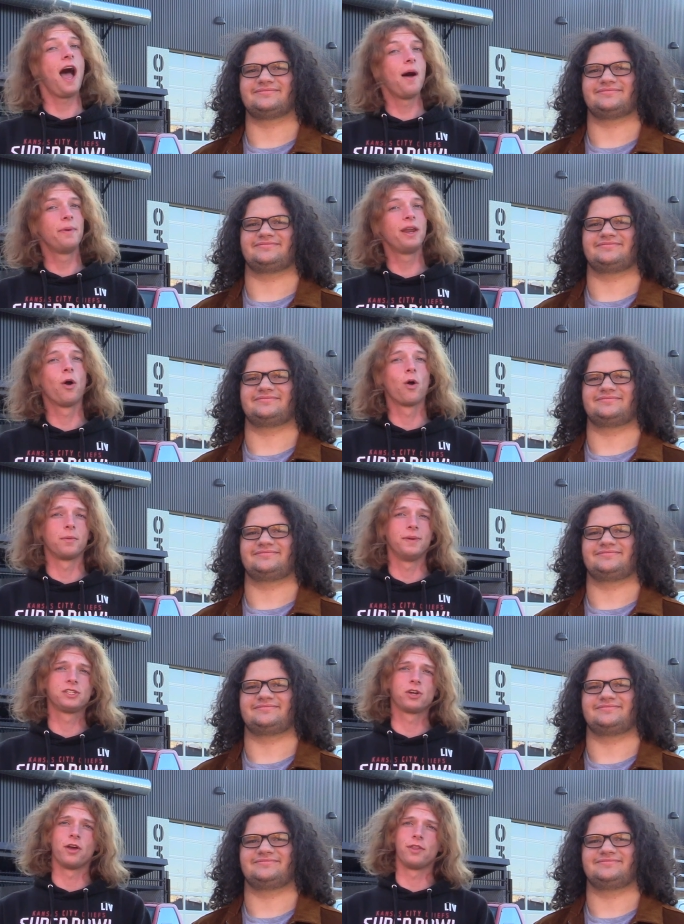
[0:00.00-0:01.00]
Speaker 1: how many
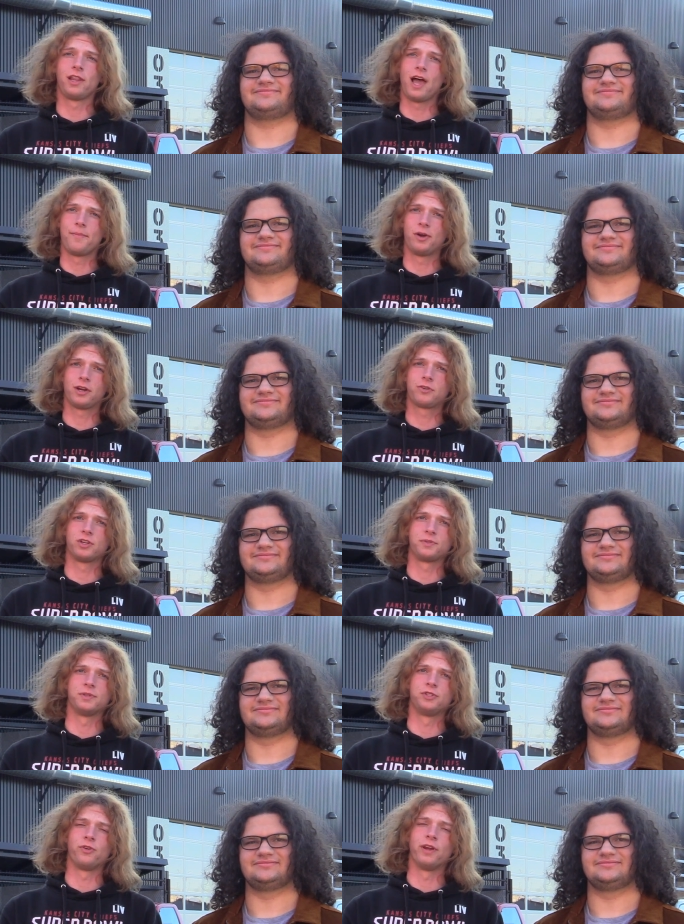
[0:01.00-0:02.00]
ornaments are on the library
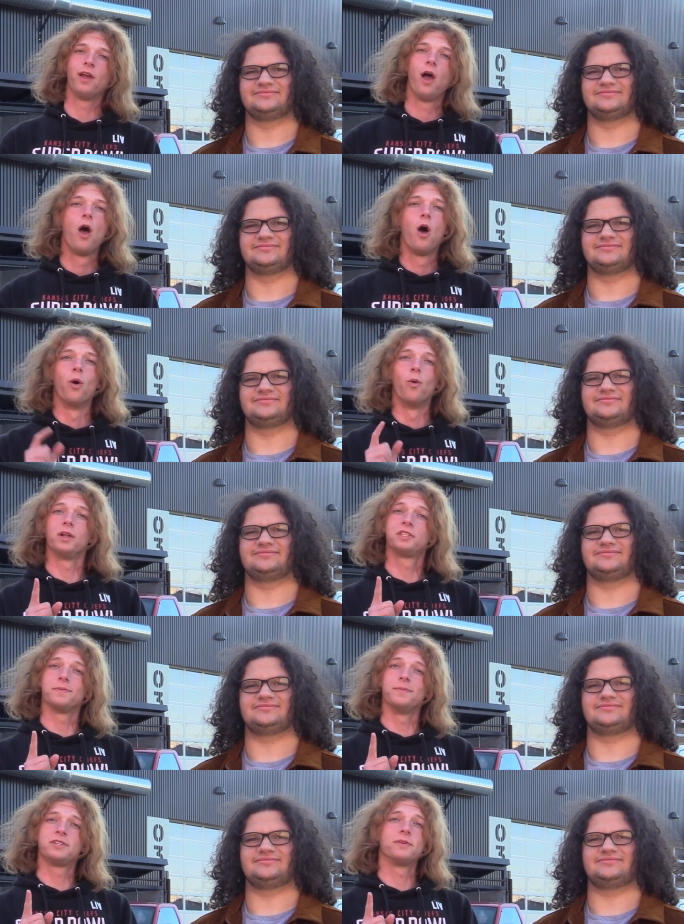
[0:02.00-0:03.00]
Christmas tree. One
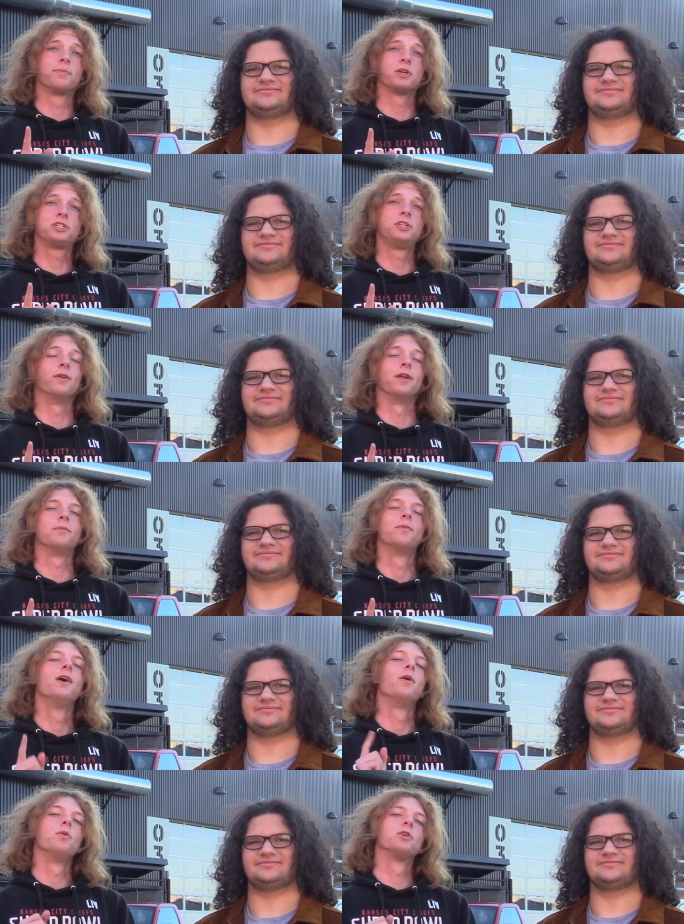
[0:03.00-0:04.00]
submission per student.
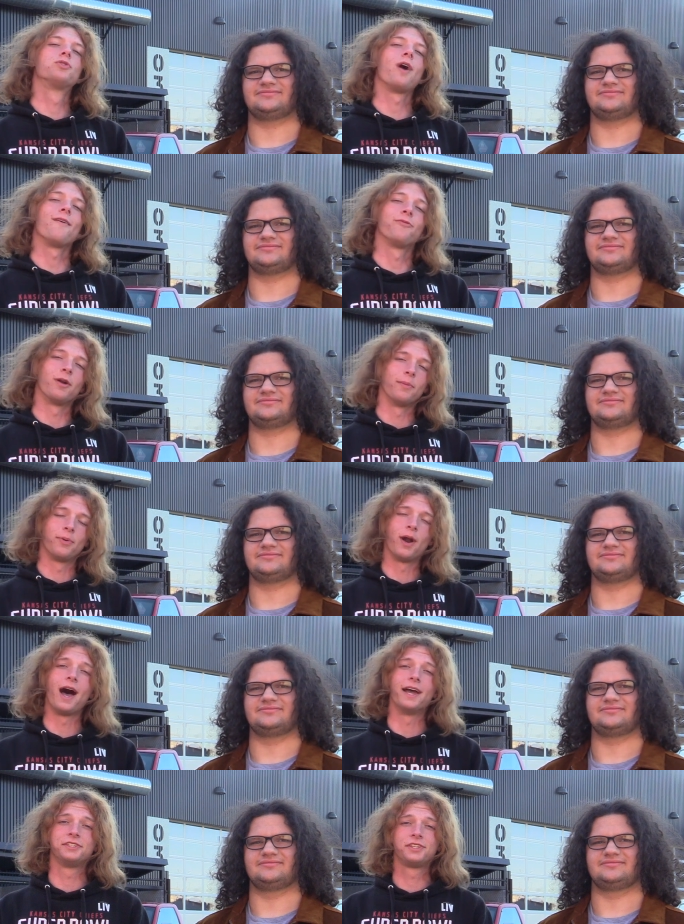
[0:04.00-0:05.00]
We'll draw for a
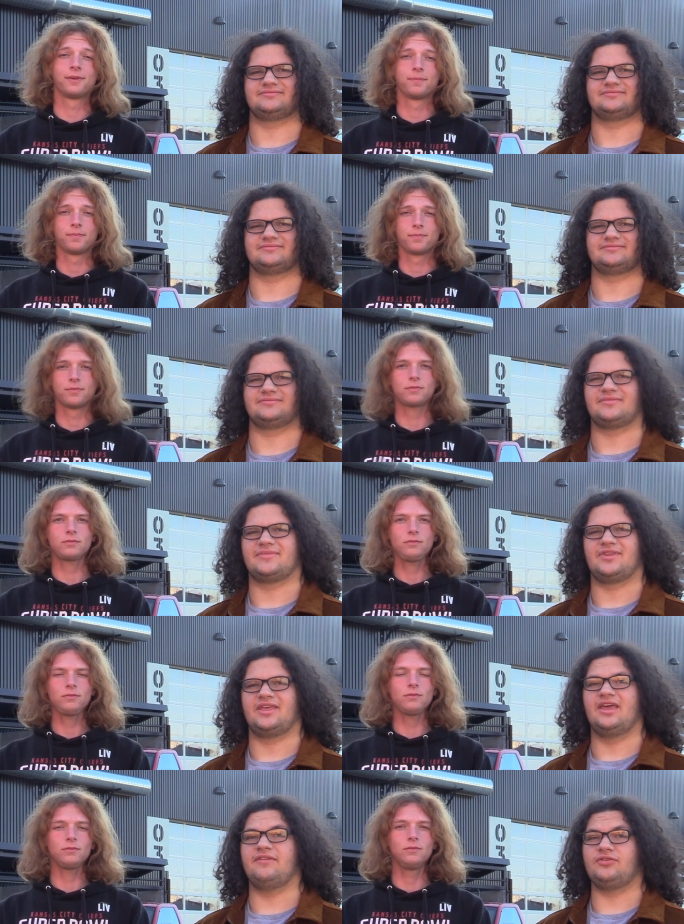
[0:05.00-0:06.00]
prize.
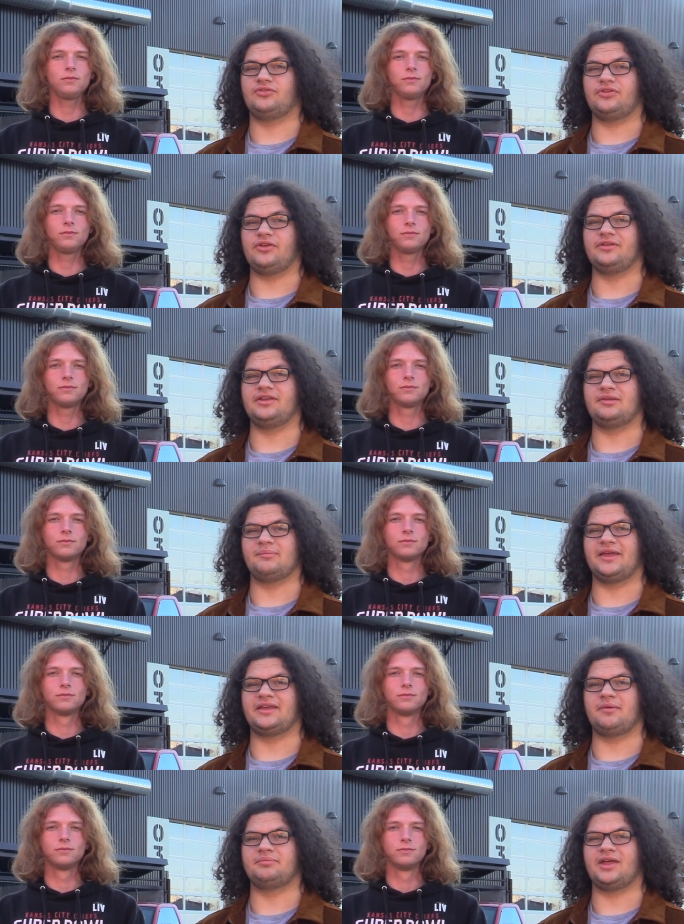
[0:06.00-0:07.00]
Speaker 2: If you still need to
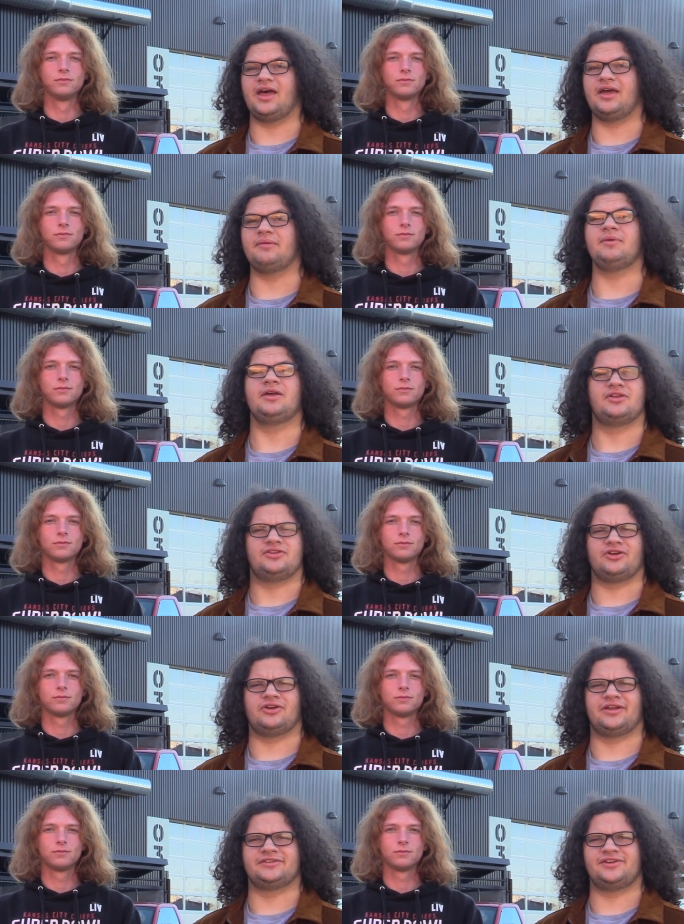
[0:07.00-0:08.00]
make up time,
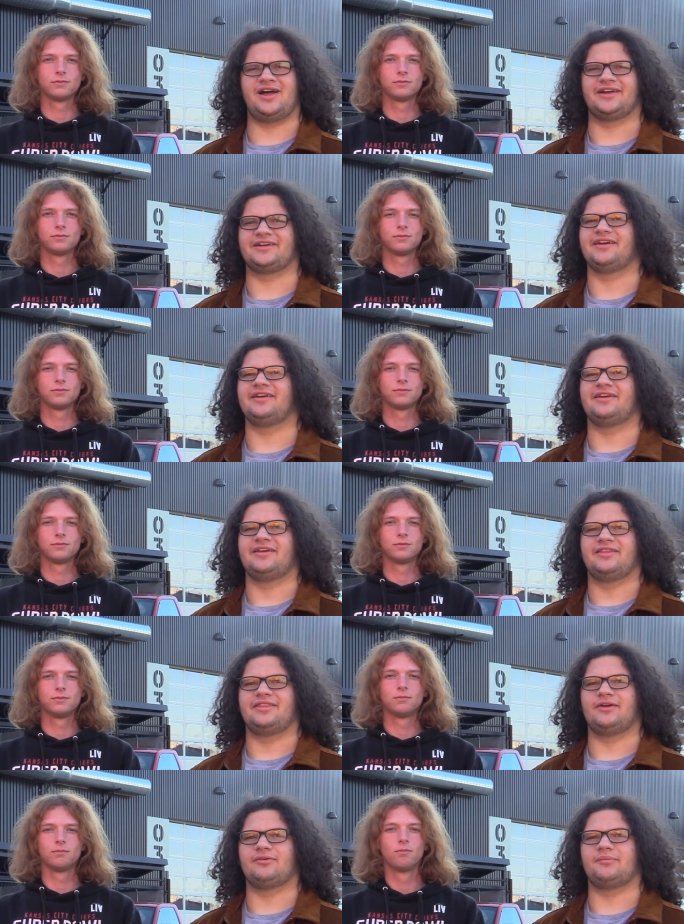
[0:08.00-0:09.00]
you're in luck.
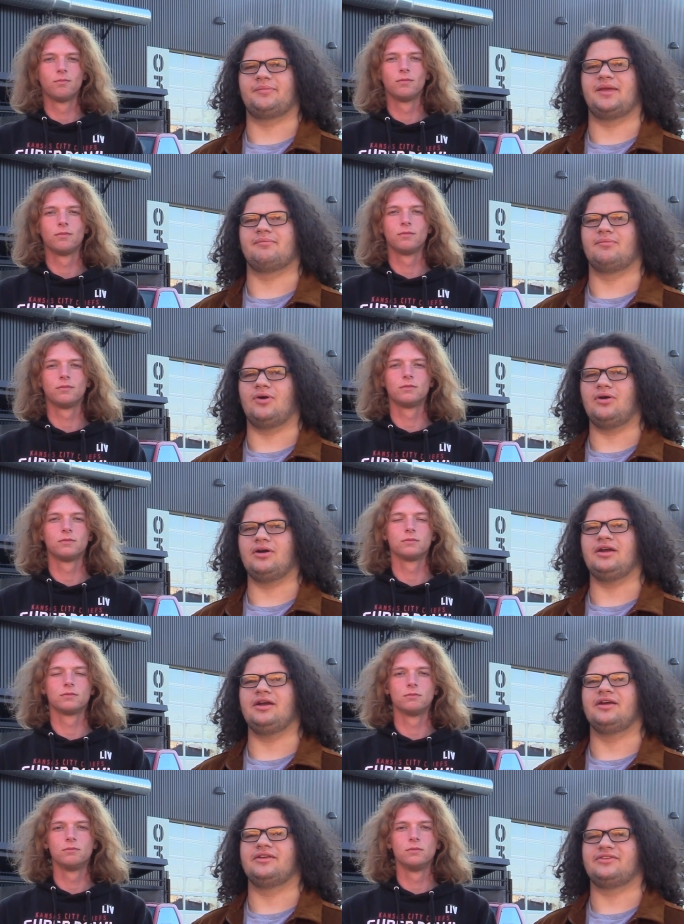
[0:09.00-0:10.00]
There will be
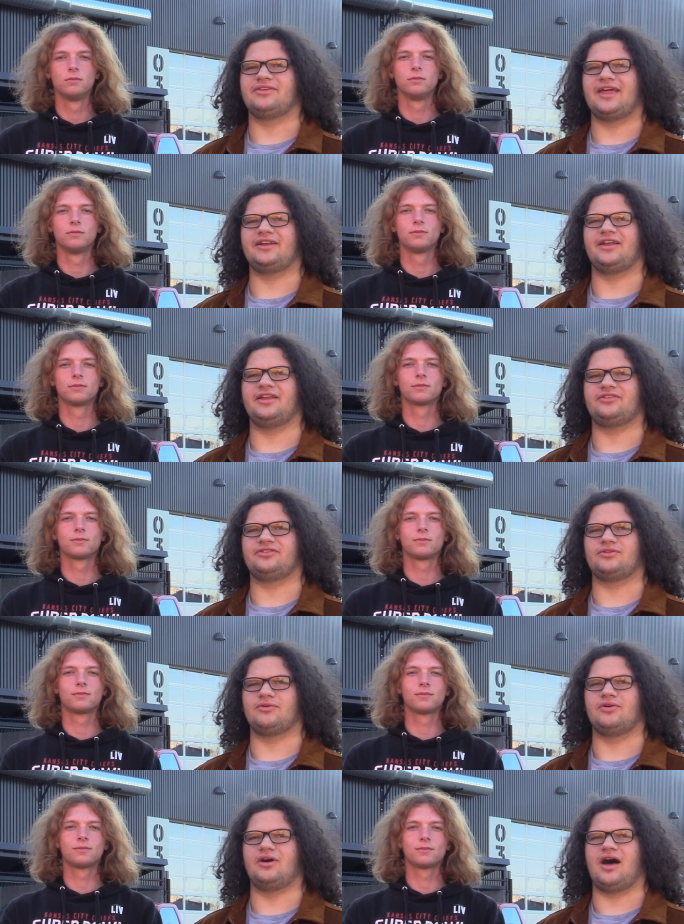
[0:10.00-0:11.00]
more Saturday
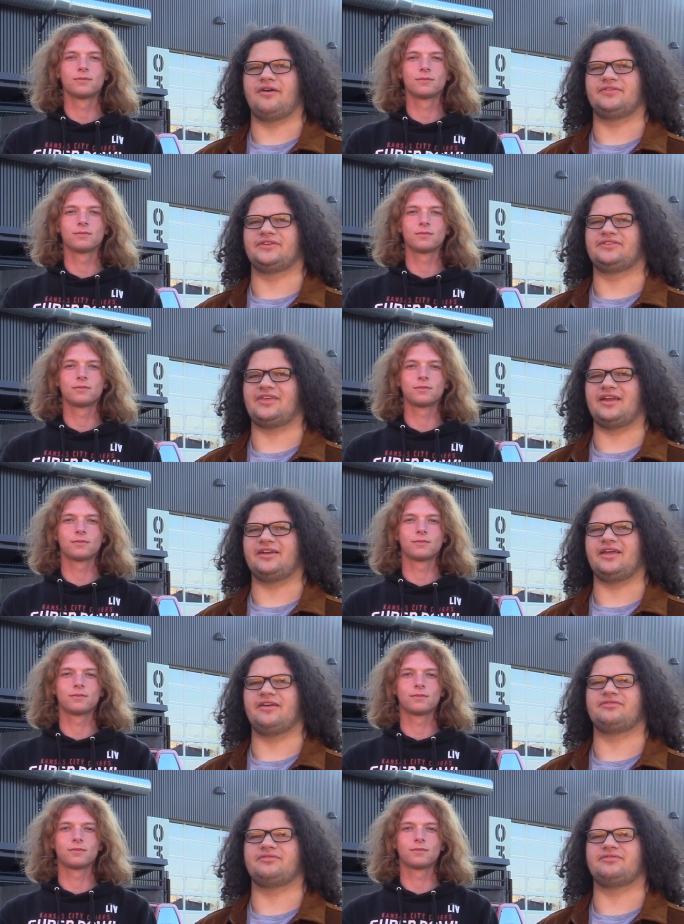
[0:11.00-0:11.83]
school offered Saturday